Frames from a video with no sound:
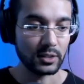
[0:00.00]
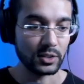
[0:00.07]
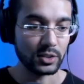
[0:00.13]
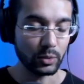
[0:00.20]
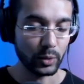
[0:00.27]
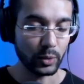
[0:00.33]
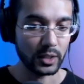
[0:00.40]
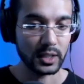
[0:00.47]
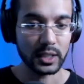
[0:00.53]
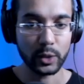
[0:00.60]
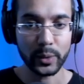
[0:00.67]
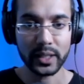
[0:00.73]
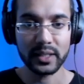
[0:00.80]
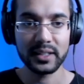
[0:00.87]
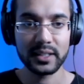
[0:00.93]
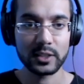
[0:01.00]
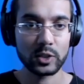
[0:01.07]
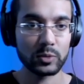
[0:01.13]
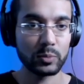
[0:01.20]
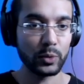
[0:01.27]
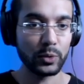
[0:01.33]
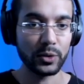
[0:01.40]
So we're going to quickly
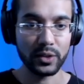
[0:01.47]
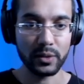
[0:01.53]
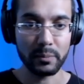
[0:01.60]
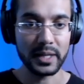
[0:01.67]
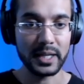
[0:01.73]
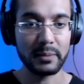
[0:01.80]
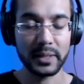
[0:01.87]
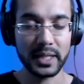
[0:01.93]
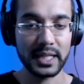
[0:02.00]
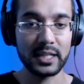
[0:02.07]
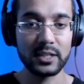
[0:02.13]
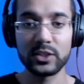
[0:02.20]
explore the main page